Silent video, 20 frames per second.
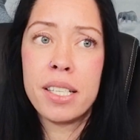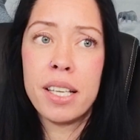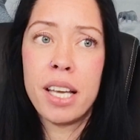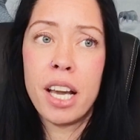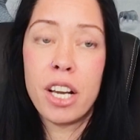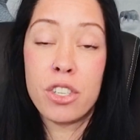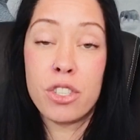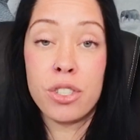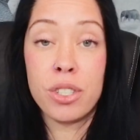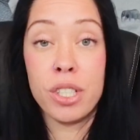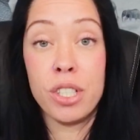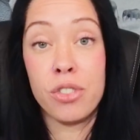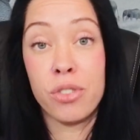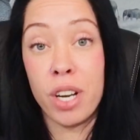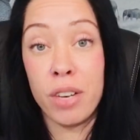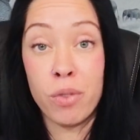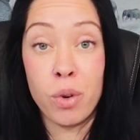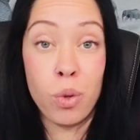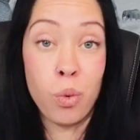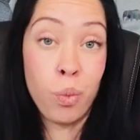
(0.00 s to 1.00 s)
actually
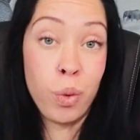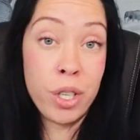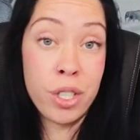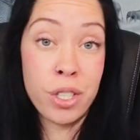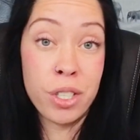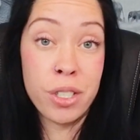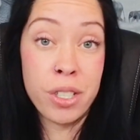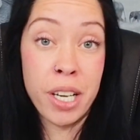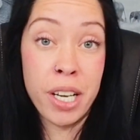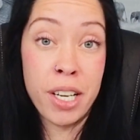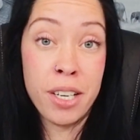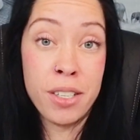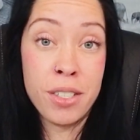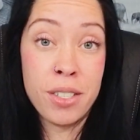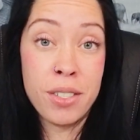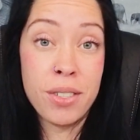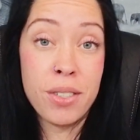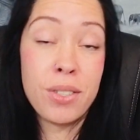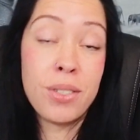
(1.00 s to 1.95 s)
drive with winter tires,